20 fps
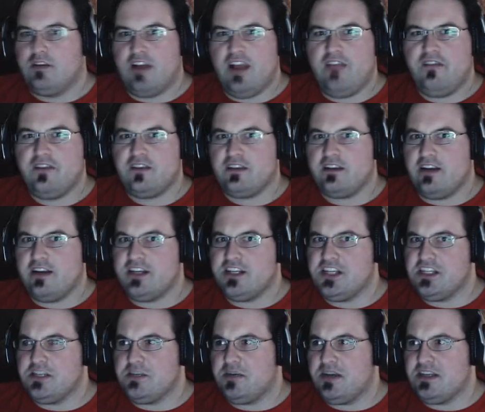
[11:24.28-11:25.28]
The graphics are
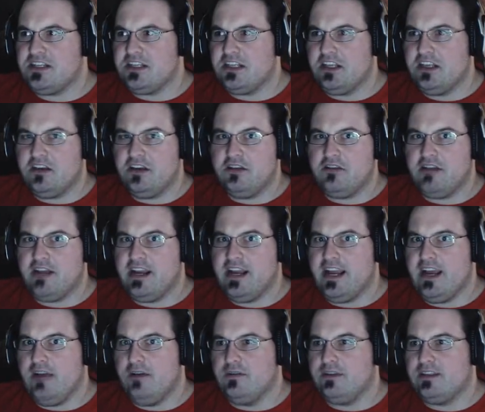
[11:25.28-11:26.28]
actually surprisingly good
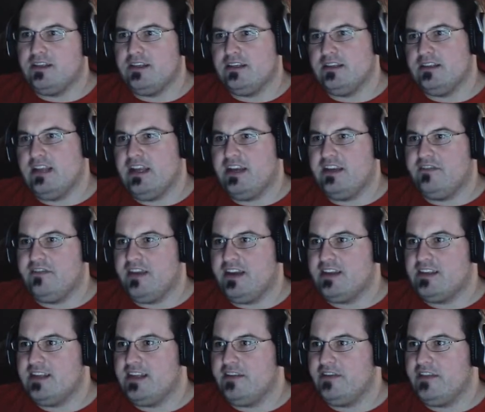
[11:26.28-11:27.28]
right now with the light
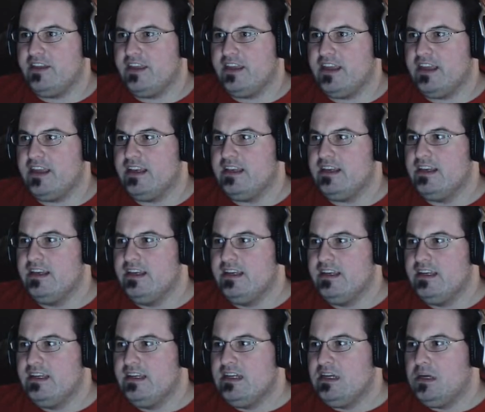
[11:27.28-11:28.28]
effects and everything.
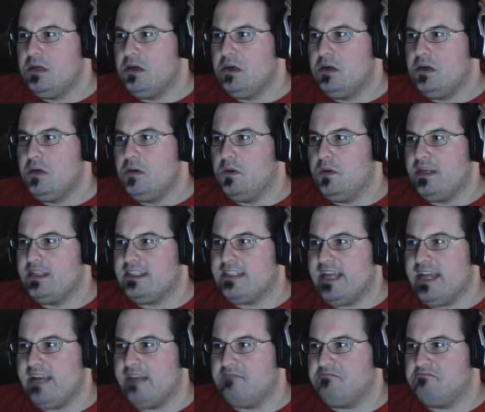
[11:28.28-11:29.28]
Oh, what
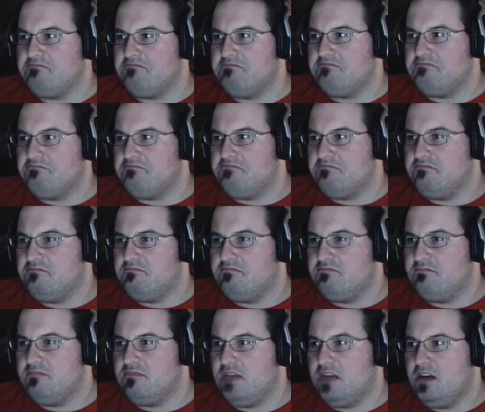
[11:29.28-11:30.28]
is that?
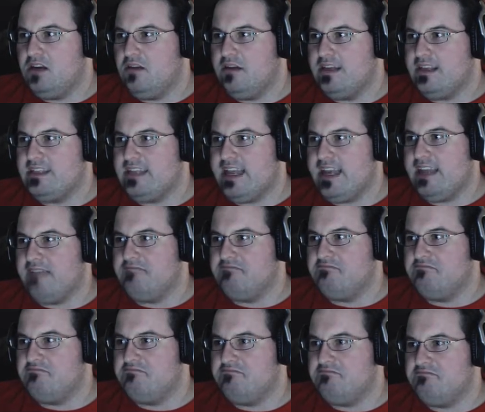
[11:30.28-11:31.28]
Oh, what is that?
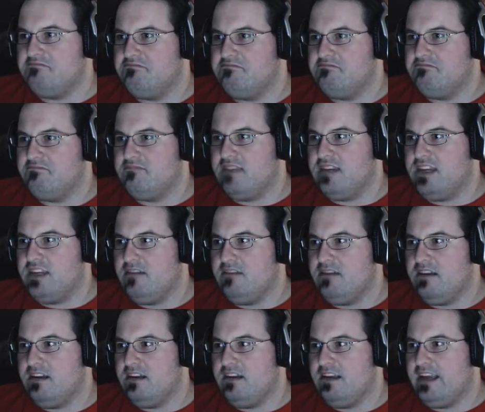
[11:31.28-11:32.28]
I
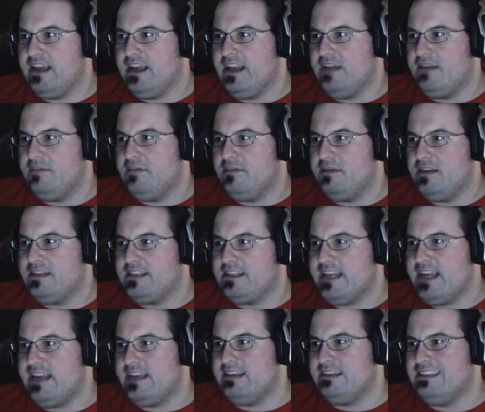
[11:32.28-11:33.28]
don't want to look at it, but what
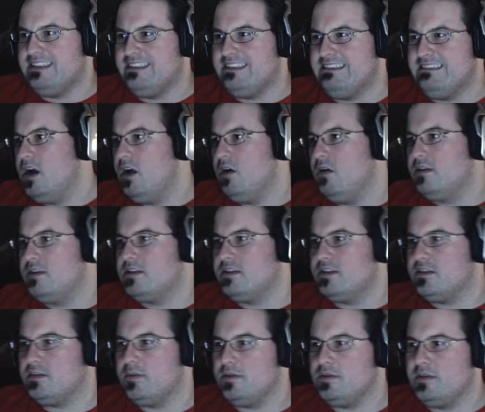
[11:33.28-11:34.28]
is that? Oh,
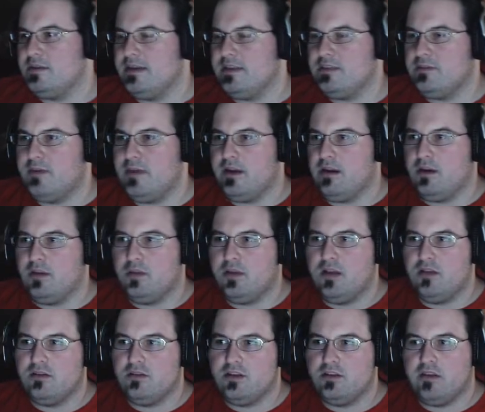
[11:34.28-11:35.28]
it's just supposed to be a spider up
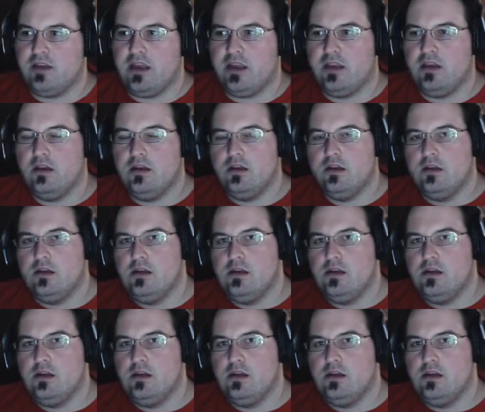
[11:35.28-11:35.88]
close. Okay.